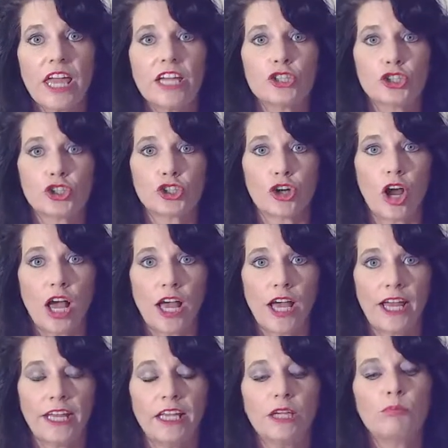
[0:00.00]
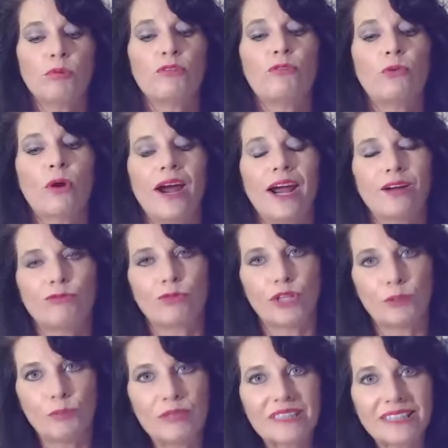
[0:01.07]
and dry before I
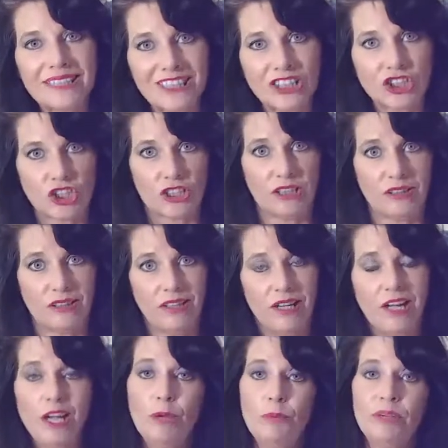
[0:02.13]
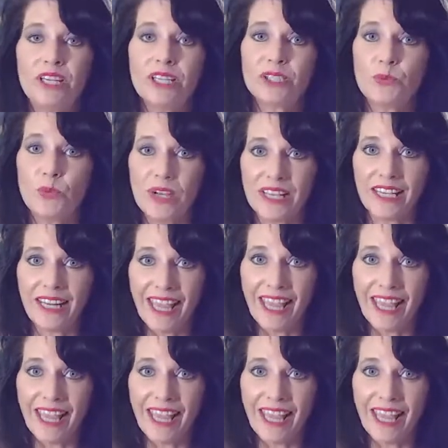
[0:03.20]
reposition because what can